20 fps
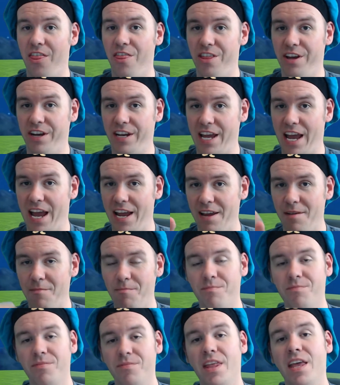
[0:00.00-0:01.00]
the
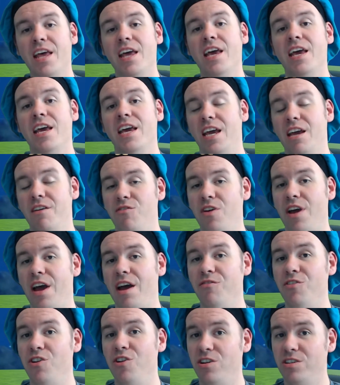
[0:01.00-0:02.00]
game.
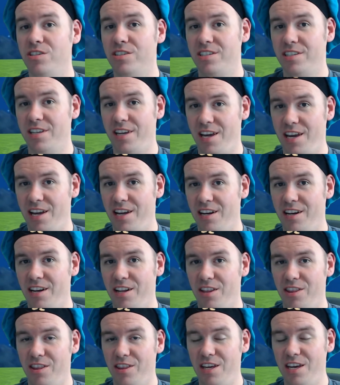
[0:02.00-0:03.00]
If you have not
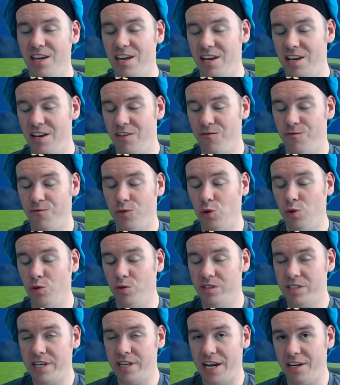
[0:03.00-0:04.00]
seen the
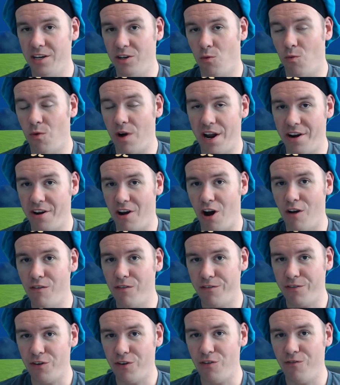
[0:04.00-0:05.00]
full 10 to 1
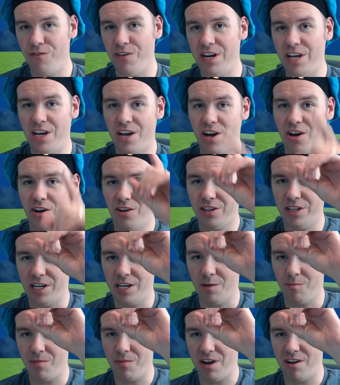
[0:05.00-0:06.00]
overview video,
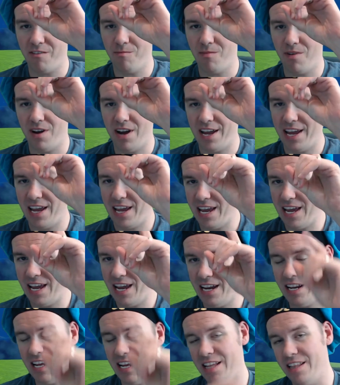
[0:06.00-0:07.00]
click above my
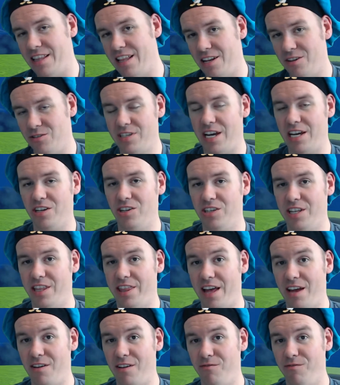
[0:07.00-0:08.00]
head and that'll take you
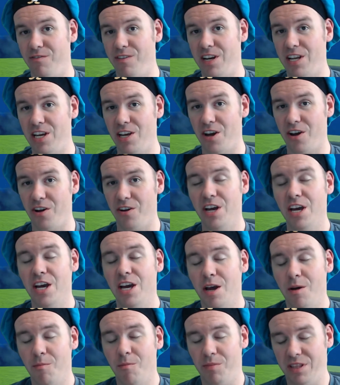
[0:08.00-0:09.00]
to that video.
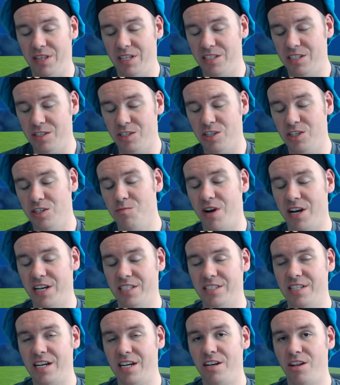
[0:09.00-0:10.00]
But this is just
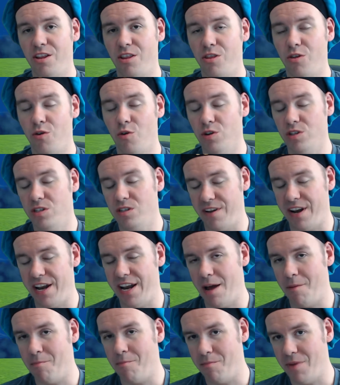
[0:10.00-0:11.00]
my extended thoughts
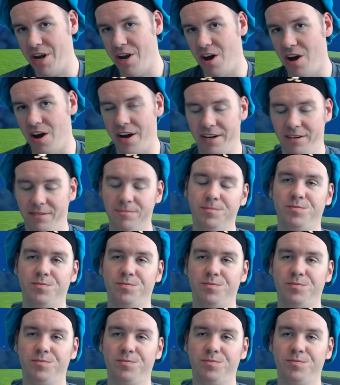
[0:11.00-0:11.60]
for number 9.